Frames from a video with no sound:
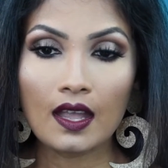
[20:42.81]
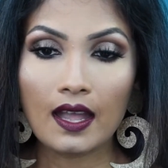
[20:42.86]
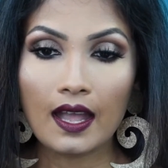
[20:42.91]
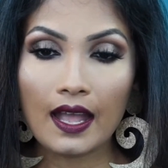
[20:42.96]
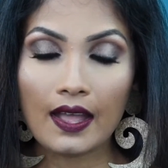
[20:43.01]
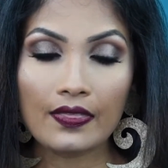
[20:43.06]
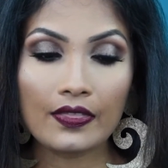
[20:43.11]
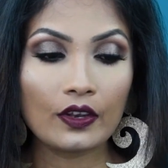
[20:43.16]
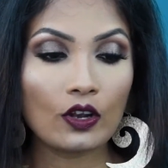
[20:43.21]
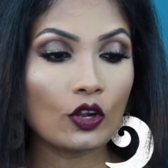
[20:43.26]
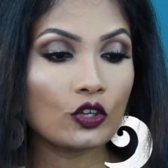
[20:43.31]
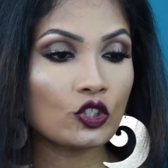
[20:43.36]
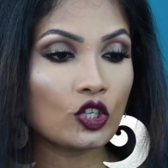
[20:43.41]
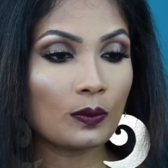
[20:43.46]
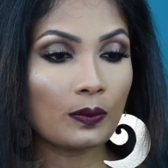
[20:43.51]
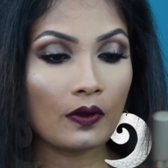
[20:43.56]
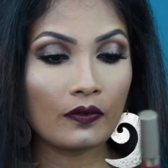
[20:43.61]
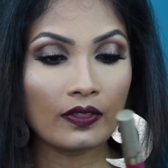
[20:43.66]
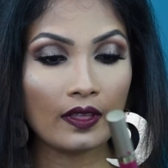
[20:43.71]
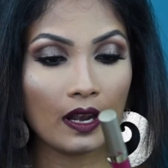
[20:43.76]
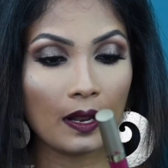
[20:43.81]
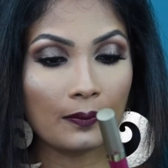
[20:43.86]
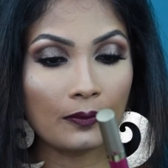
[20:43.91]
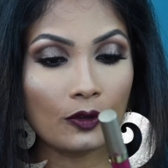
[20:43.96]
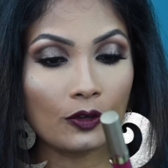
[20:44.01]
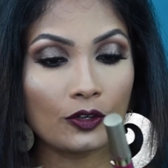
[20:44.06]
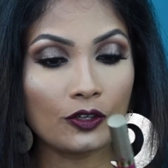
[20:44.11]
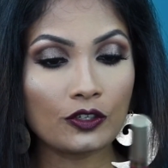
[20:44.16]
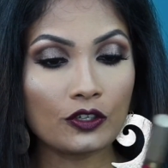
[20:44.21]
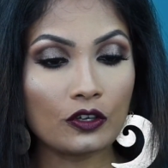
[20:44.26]
then on top of that, I'm
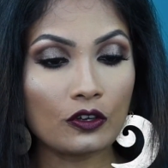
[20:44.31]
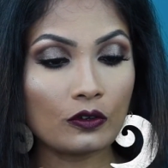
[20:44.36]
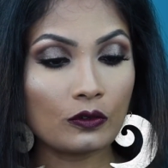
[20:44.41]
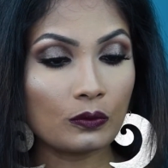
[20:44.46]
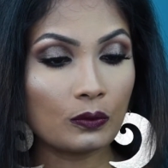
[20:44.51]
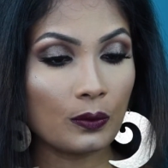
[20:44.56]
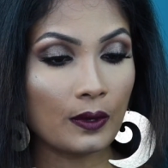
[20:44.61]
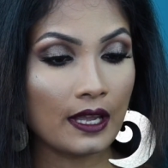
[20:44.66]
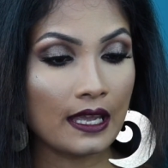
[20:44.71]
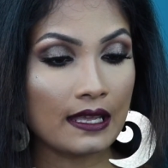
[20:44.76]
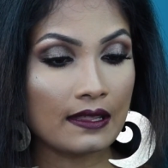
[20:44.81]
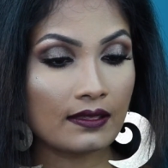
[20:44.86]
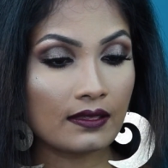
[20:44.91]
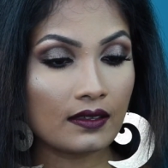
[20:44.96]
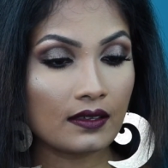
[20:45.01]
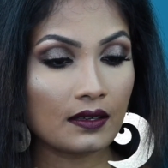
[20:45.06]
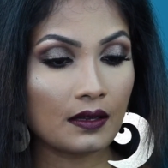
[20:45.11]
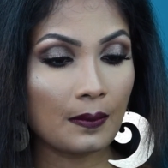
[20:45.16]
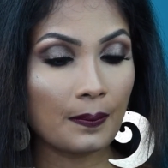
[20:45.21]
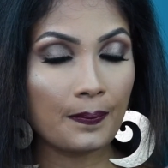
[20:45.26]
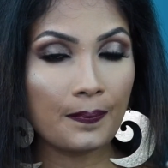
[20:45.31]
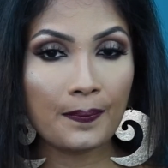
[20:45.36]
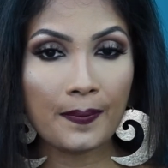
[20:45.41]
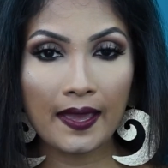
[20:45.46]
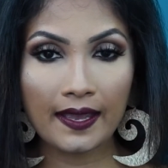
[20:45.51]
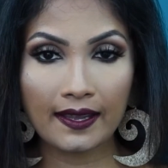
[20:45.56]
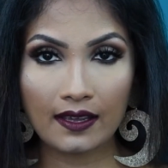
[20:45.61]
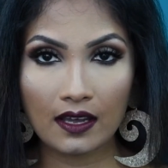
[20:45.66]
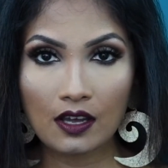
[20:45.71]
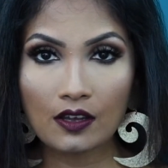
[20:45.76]
going to go with
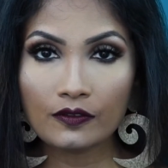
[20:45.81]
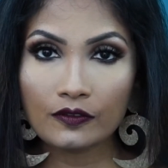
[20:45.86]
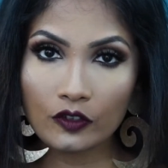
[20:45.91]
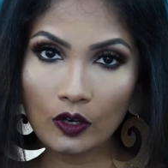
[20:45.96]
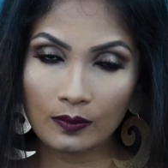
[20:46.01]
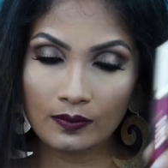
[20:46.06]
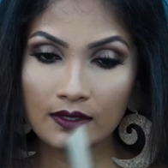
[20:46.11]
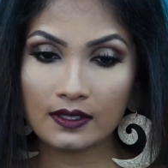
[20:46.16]
Becca from